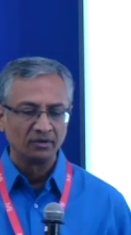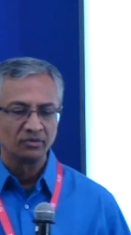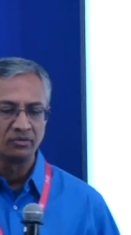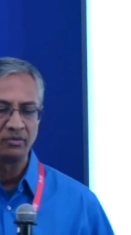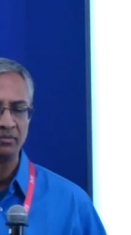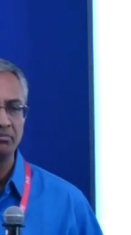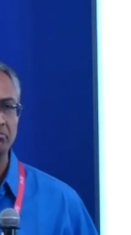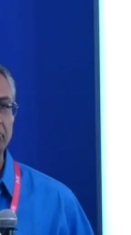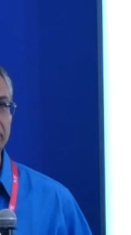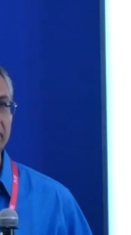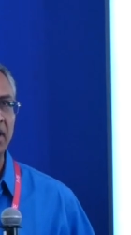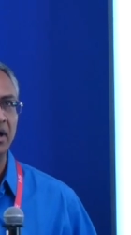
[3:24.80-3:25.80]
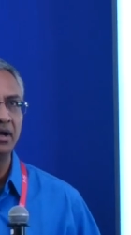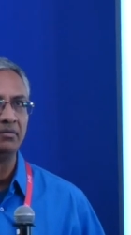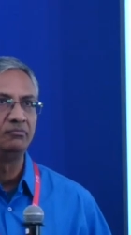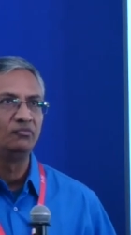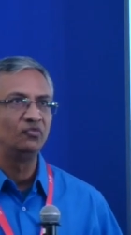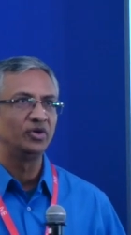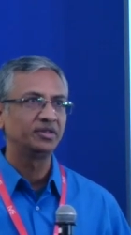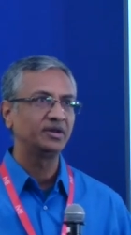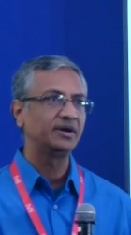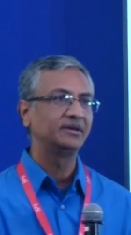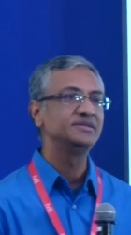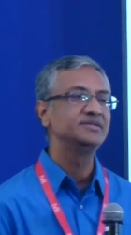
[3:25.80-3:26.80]
So whether
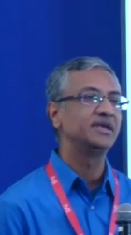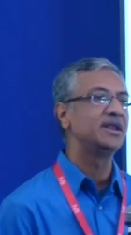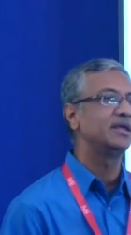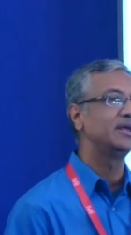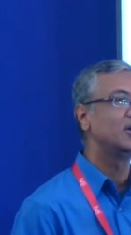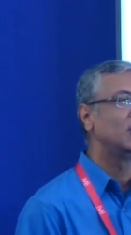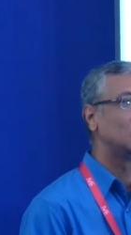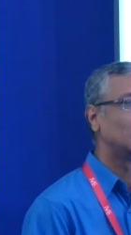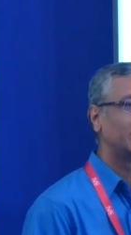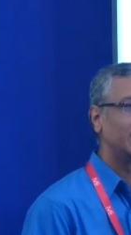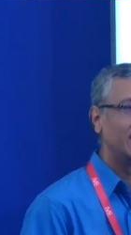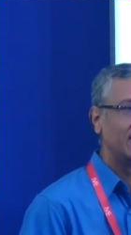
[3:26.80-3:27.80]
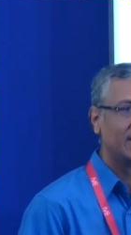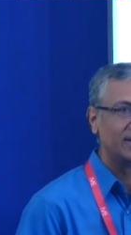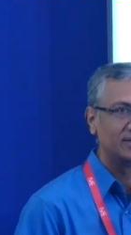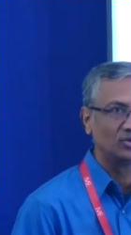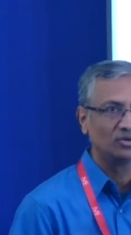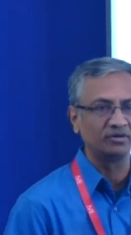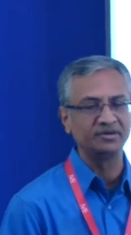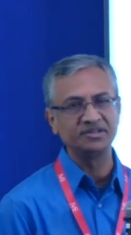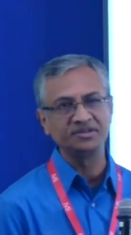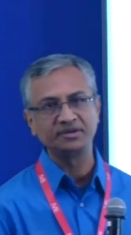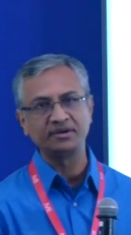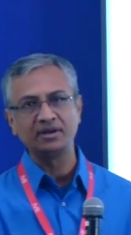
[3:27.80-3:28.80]
it is Gen AI or AI or
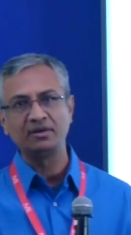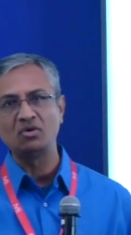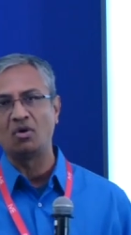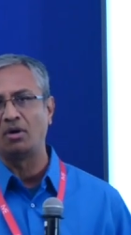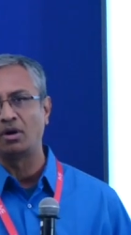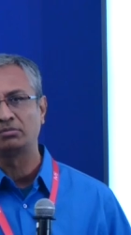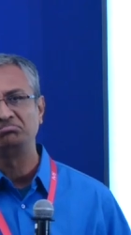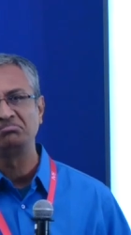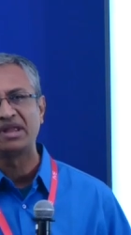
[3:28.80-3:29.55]
digital or